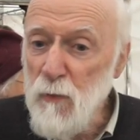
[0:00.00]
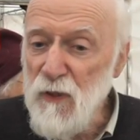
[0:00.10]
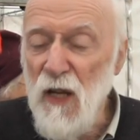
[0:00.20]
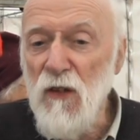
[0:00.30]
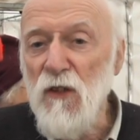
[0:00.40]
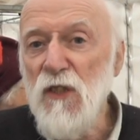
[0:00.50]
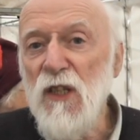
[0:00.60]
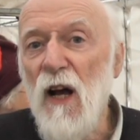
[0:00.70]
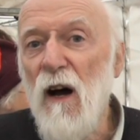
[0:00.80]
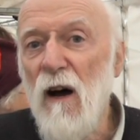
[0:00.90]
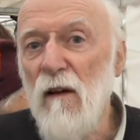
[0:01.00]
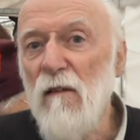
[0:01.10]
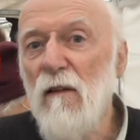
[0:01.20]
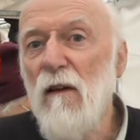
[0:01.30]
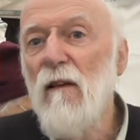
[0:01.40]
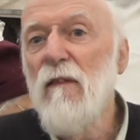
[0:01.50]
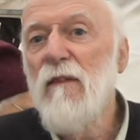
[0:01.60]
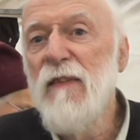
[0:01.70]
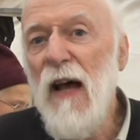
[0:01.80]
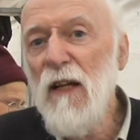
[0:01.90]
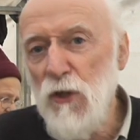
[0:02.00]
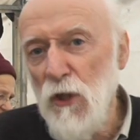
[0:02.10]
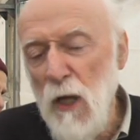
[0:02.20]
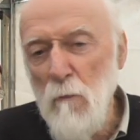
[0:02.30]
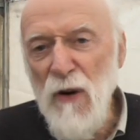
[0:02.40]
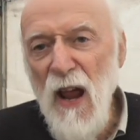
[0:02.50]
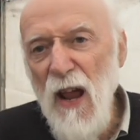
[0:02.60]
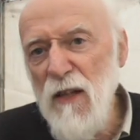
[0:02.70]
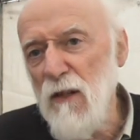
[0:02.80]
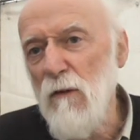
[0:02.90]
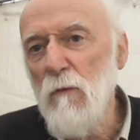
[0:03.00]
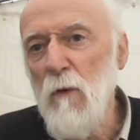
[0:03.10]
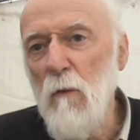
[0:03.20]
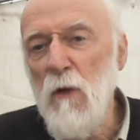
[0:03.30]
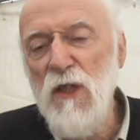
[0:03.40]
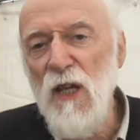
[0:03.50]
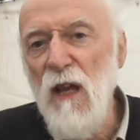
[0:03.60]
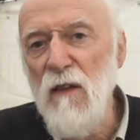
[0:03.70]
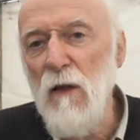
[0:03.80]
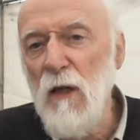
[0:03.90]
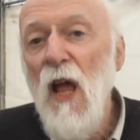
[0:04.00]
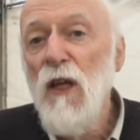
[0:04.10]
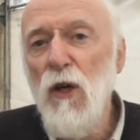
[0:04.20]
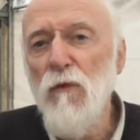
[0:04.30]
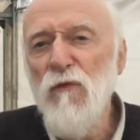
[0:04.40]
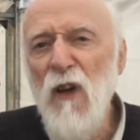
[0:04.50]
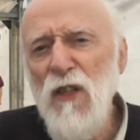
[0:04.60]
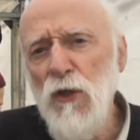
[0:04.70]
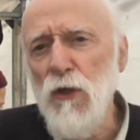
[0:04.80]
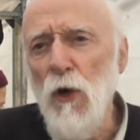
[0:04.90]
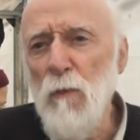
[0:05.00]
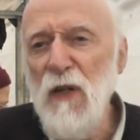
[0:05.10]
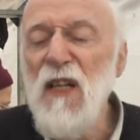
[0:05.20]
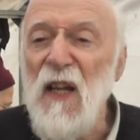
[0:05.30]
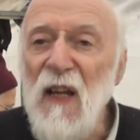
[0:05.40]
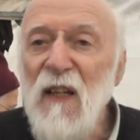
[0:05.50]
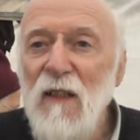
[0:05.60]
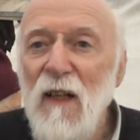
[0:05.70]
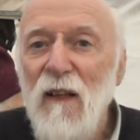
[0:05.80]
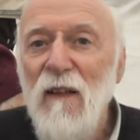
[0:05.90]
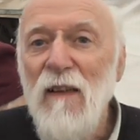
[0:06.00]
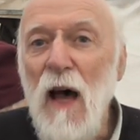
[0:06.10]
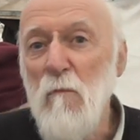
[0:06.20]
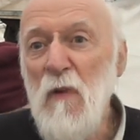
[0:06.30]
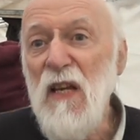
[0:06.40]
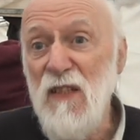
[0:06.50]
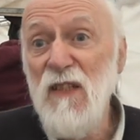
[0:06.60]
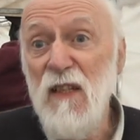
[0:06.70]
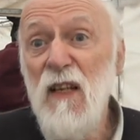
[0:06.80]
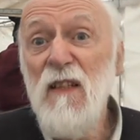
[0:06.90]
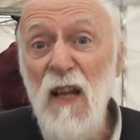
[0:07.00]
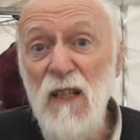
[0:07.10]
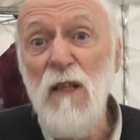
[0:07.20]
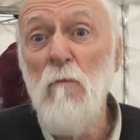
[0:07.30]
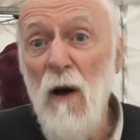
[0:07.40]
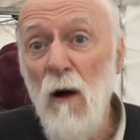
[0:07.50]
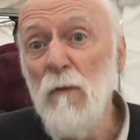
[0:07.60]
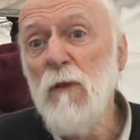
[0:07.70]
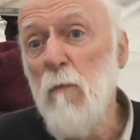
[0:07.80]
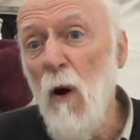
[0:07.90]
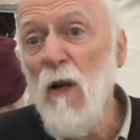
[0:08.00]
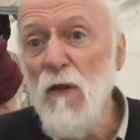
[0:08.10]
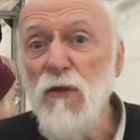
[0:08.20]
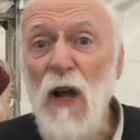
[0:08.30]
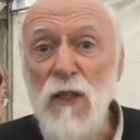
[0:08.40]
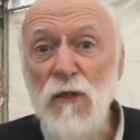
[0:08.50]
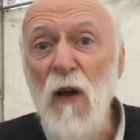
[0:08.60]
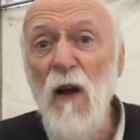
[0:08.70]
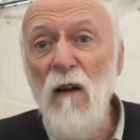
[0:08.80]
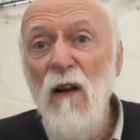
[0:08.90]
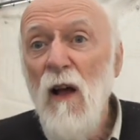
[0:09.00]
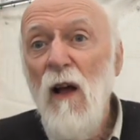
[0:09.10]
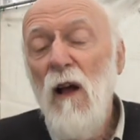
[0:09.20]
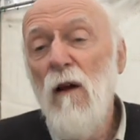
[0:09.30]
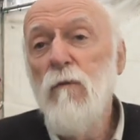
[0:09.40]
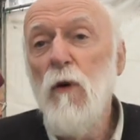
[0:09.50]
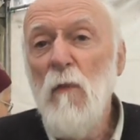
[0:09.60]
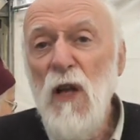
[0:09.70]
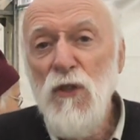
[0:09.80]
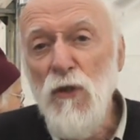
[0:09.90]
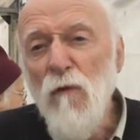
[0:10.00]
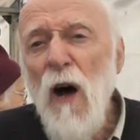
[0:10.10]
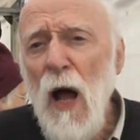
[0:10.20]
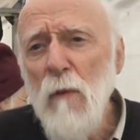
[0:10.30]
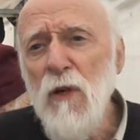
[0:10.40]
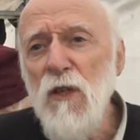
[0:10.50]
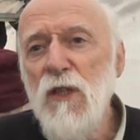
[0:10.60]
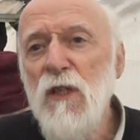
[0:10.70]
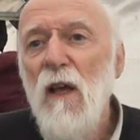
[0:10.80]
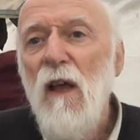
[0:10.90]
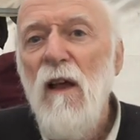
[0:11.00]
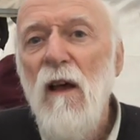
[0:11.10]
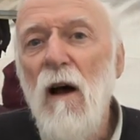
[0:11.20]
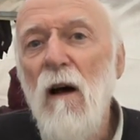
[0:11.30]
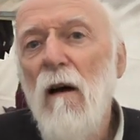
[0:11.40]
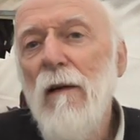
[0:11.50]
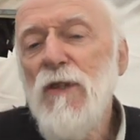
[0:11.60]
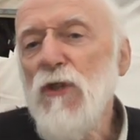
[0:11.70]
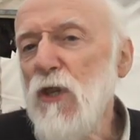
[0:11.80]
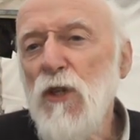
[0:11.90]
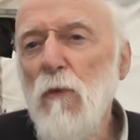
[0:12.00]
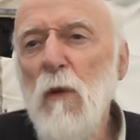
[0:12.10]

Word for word: potatoes are naturally bred, we would say the conventional breeding, that means that it is about pollen transfer, uh, formation of hybrids, uh, just as you